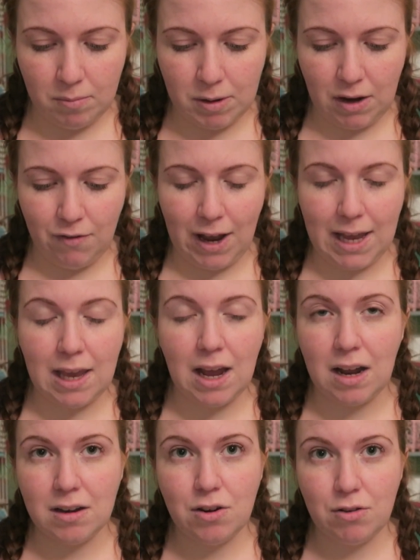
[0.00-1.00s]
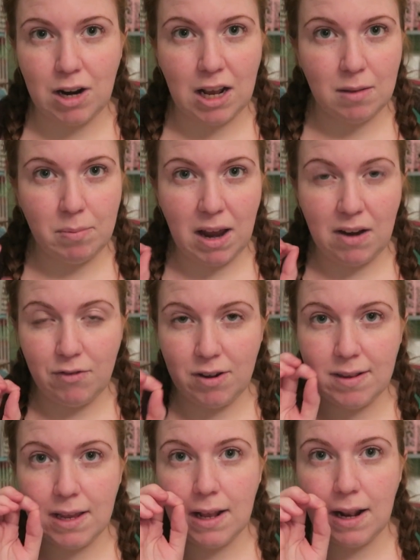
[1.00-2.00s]
but if I can't grasp every
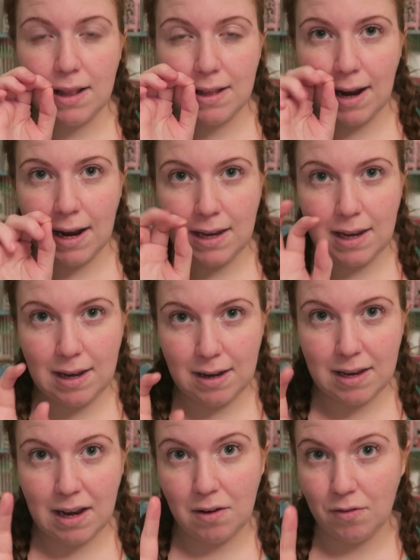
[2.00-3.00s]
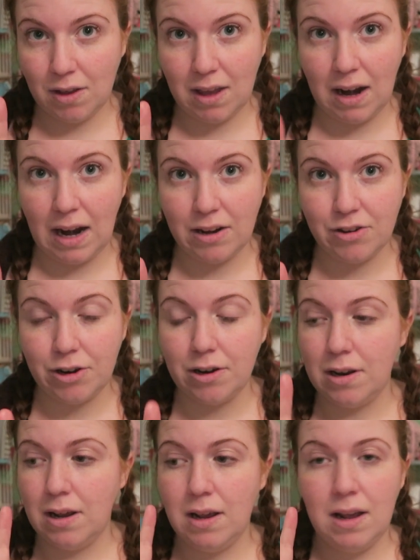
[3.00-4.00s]
single tiny detail of the character,
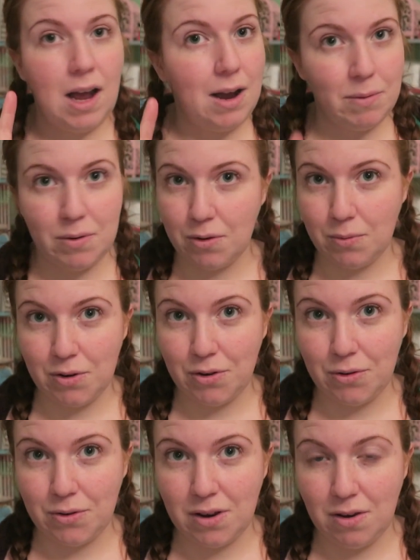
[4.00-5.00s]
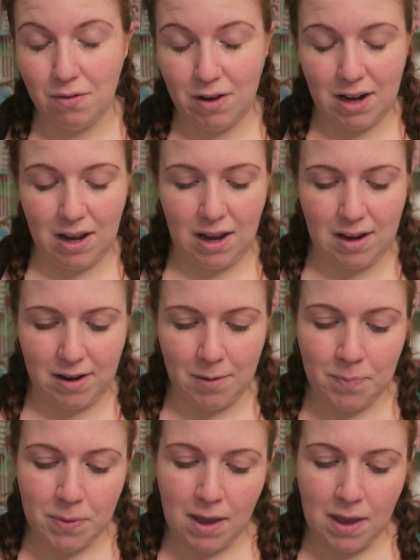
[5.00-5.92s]
I will not want to continue reading it.